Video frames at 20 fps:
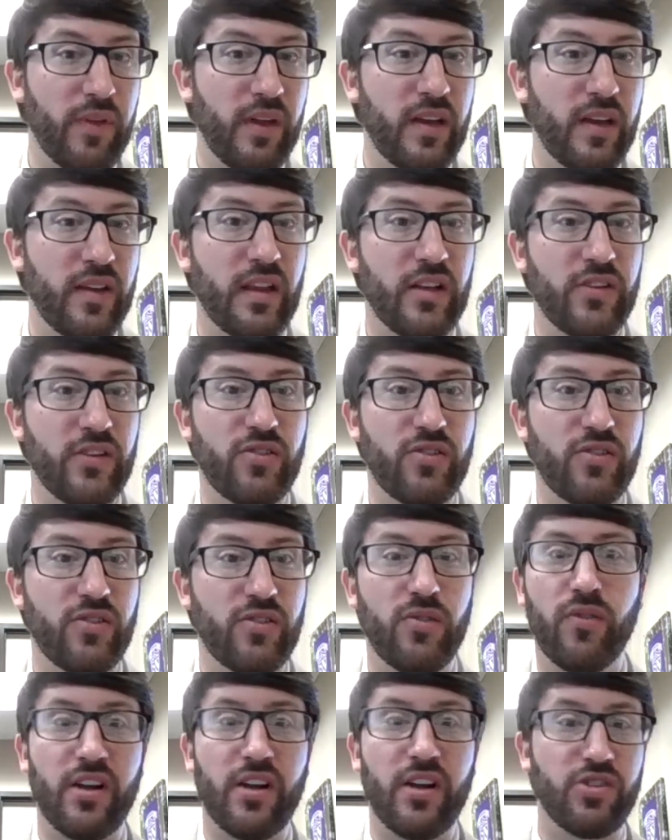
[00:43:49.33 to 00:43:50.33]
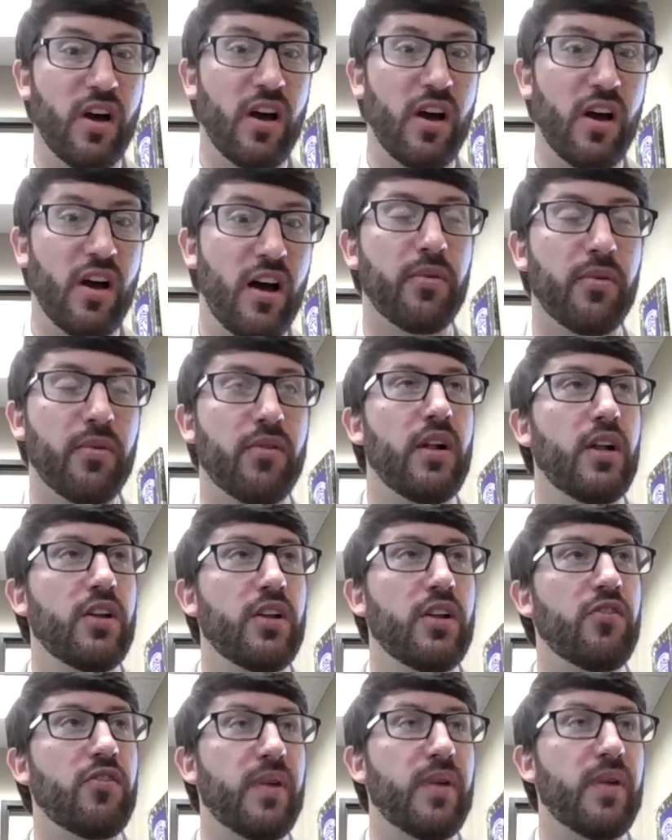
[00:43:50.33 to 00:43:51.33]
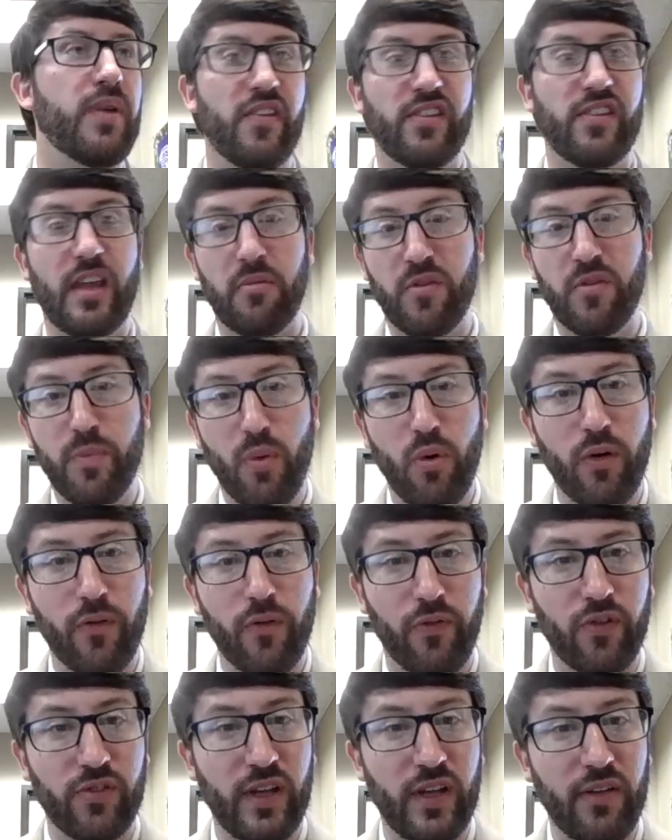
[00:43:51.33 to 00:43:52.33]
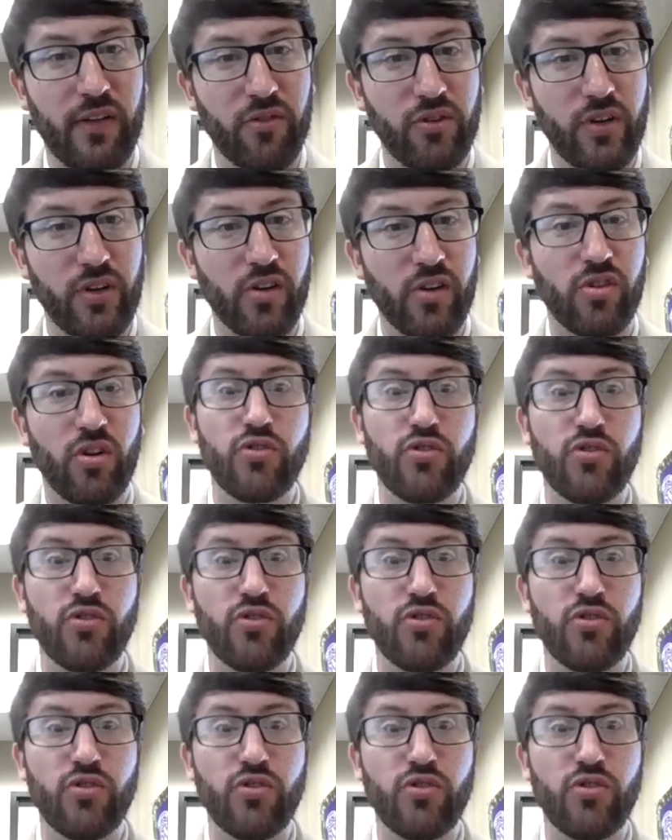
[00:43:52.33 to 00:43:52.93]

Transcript: that you've had a job, or you've been in the same sport for several years,